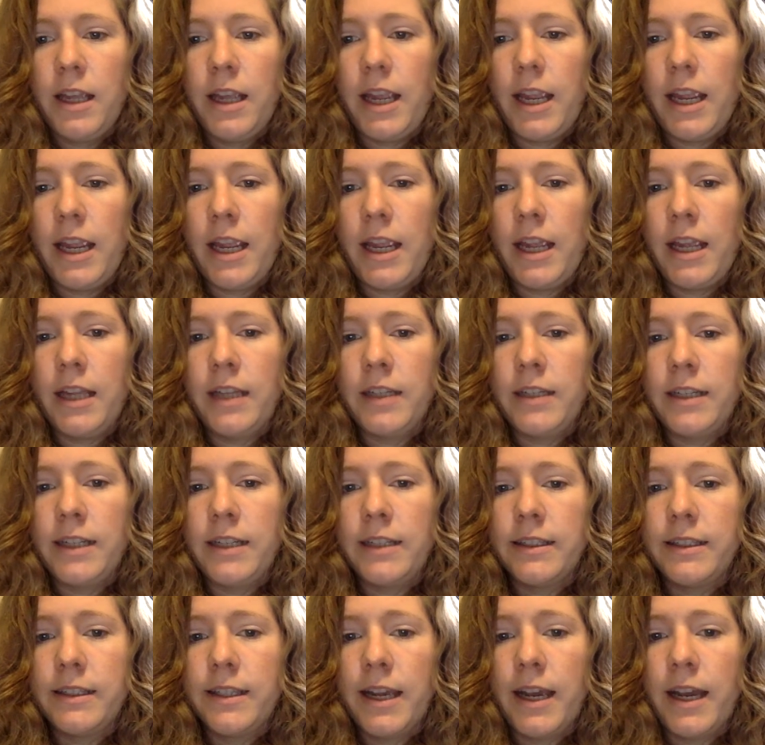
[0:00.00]
and
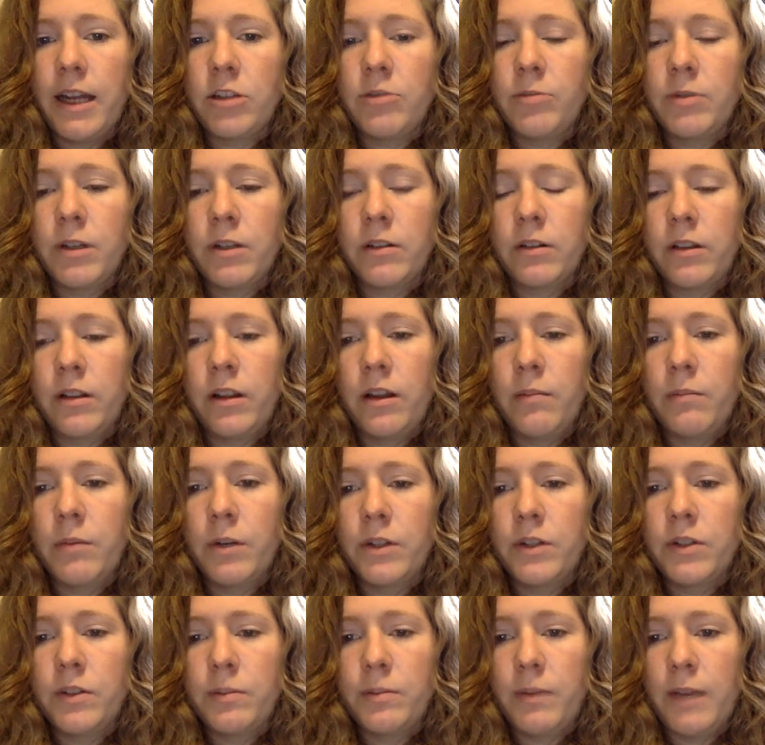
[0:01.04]
its attachment on the
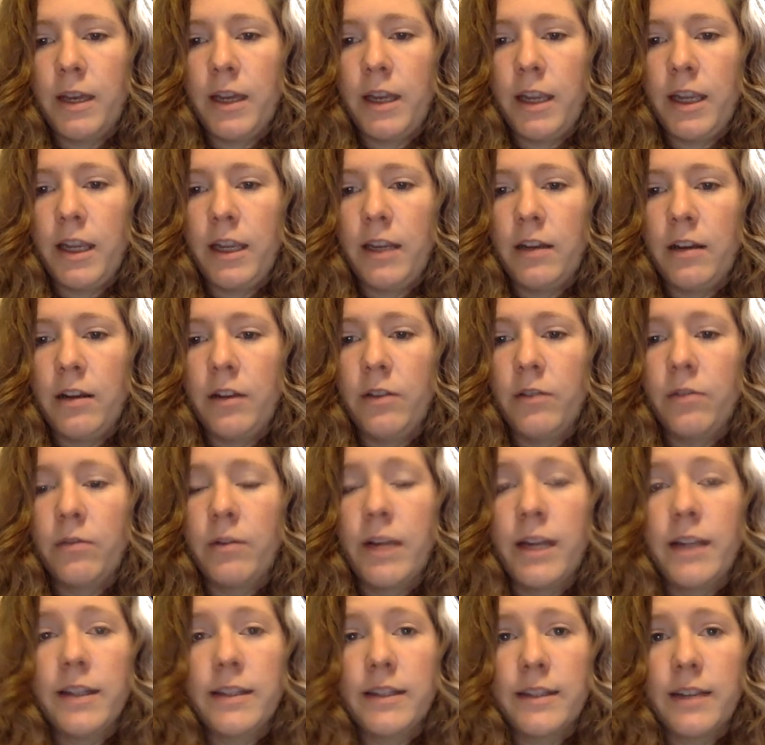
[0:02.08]
lumbar spine on the
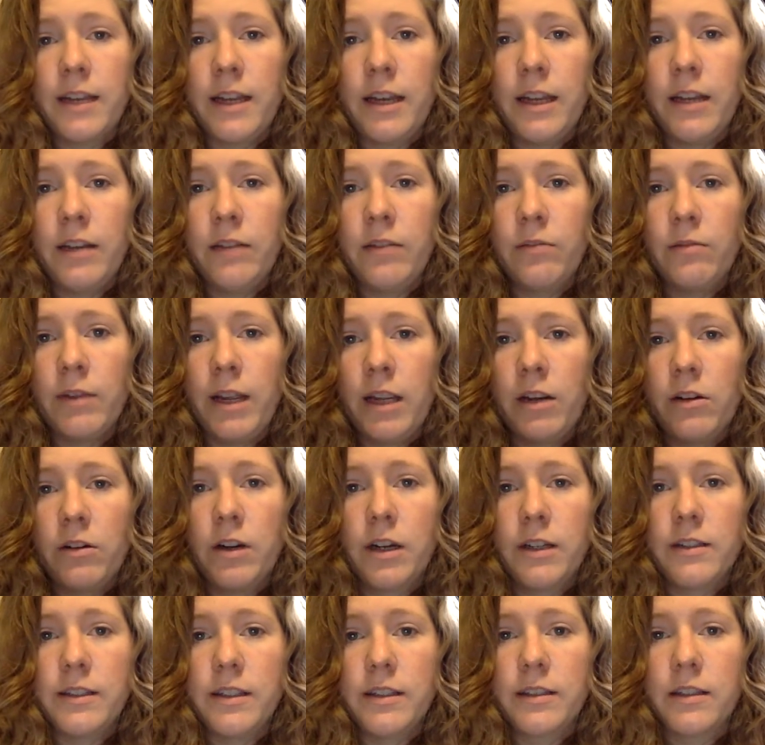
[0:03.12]
right side, the right
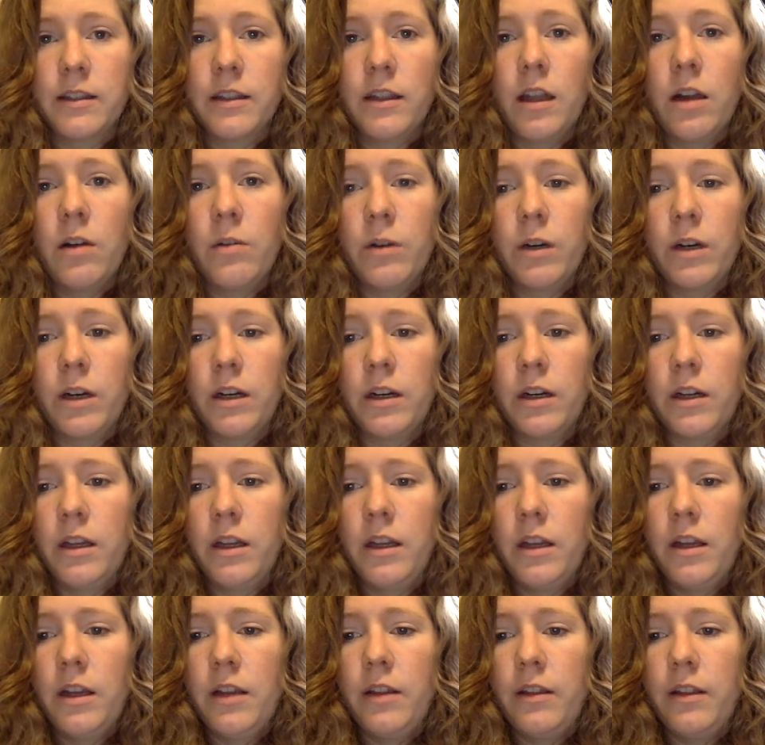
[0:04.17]
crust is lower
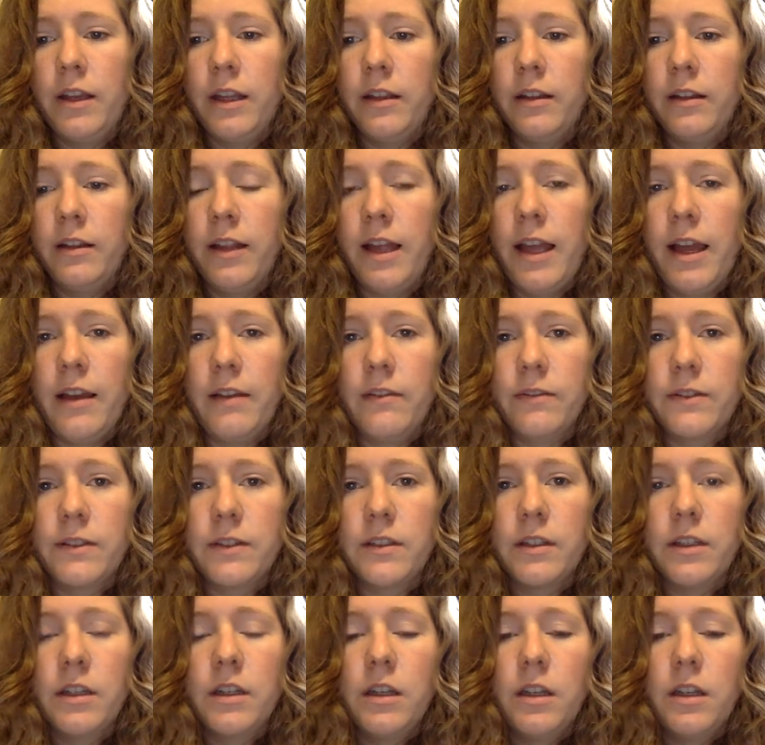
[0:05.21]
than the left.